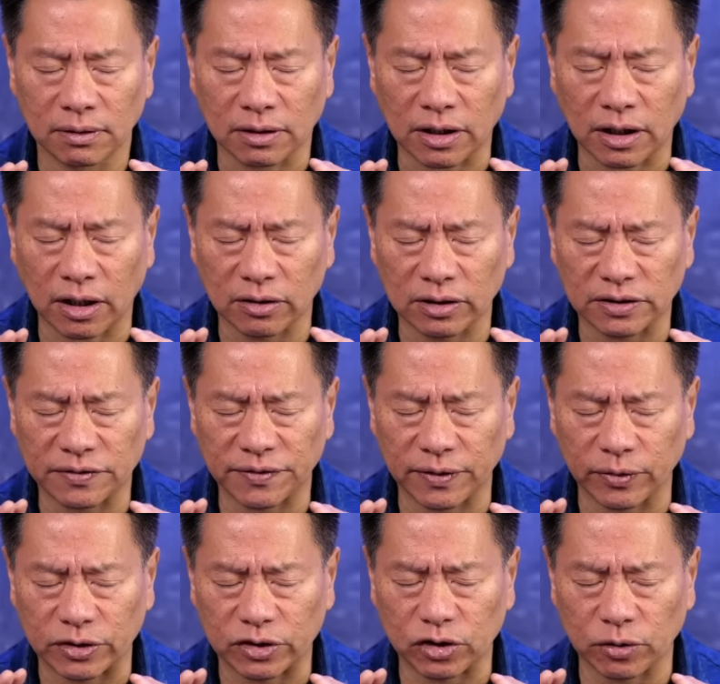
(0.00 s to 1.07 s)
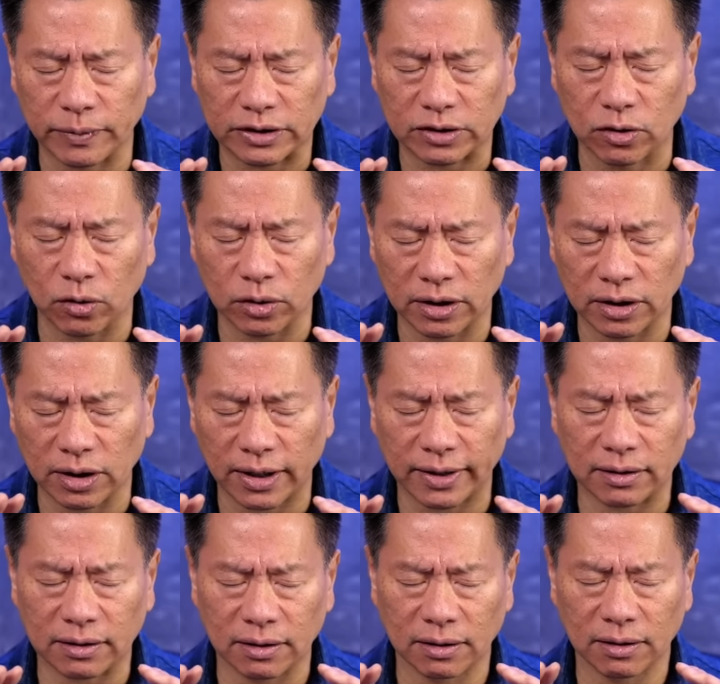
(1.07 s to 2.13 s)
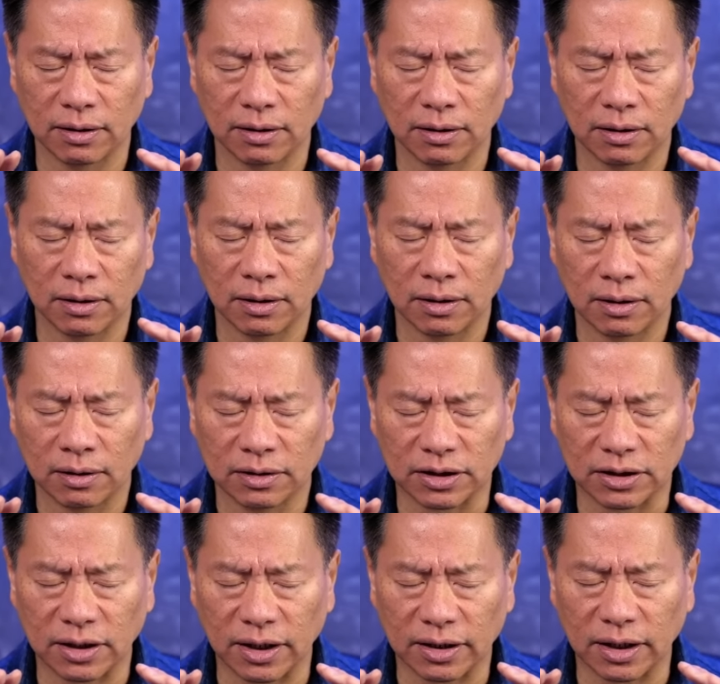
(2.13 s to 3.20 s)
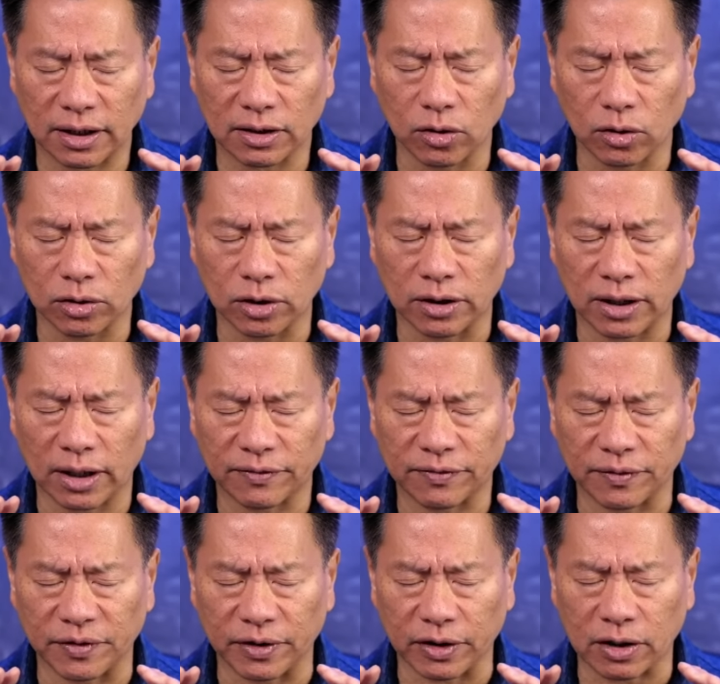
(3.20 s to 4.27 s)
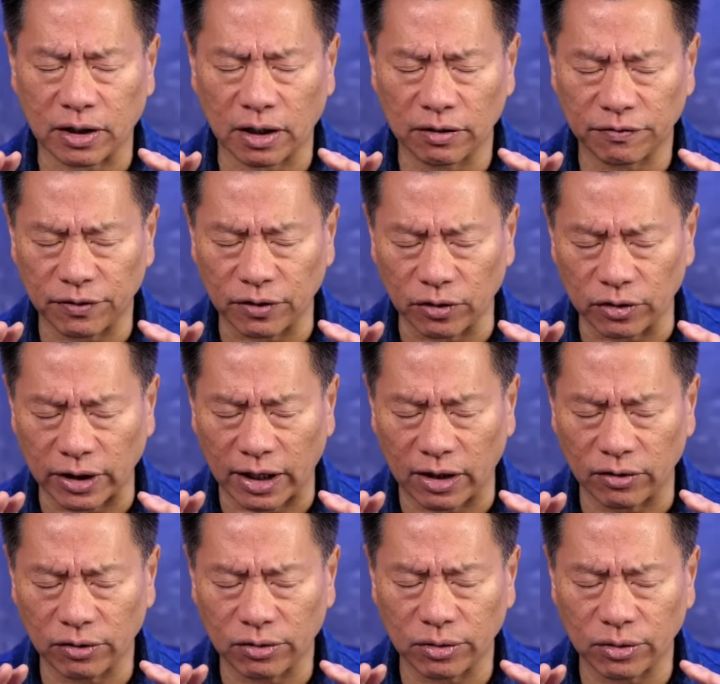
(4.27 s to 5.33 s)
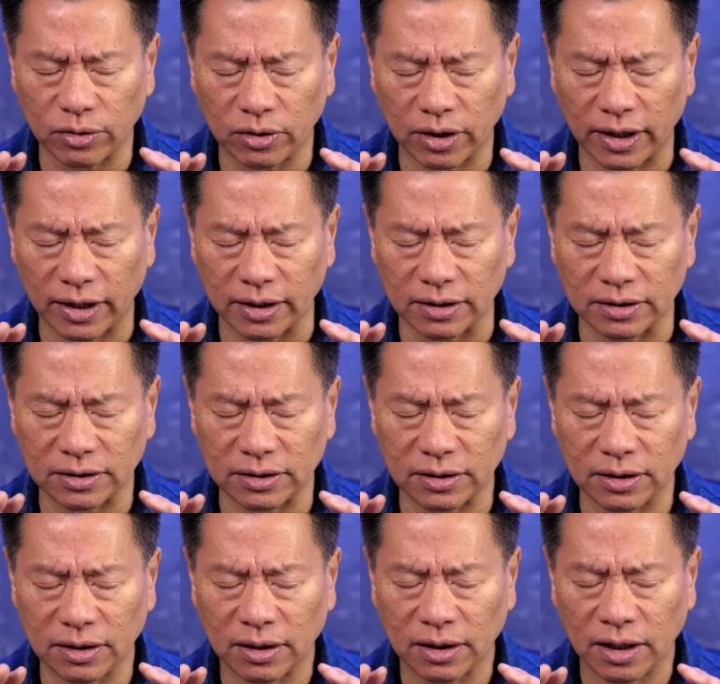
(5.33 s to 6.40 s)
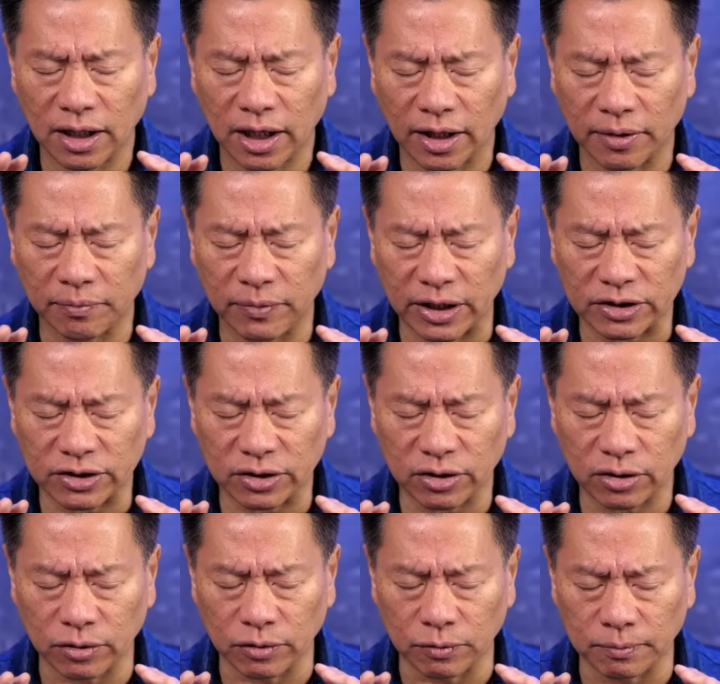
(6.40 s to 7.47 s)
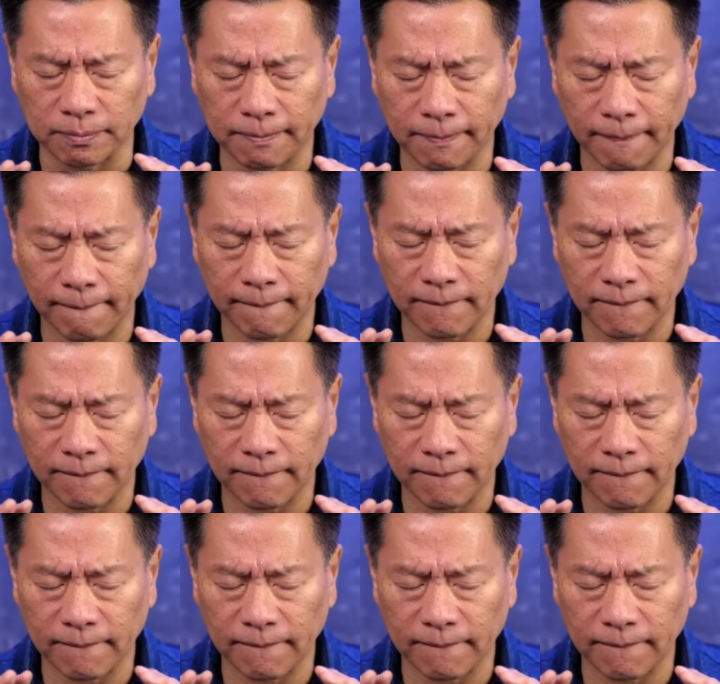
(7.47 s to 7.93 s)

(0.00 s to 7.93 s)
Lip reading: The crown is filled with so much golden light. Just let that golden light from your crown flow down through your hands and bless your home.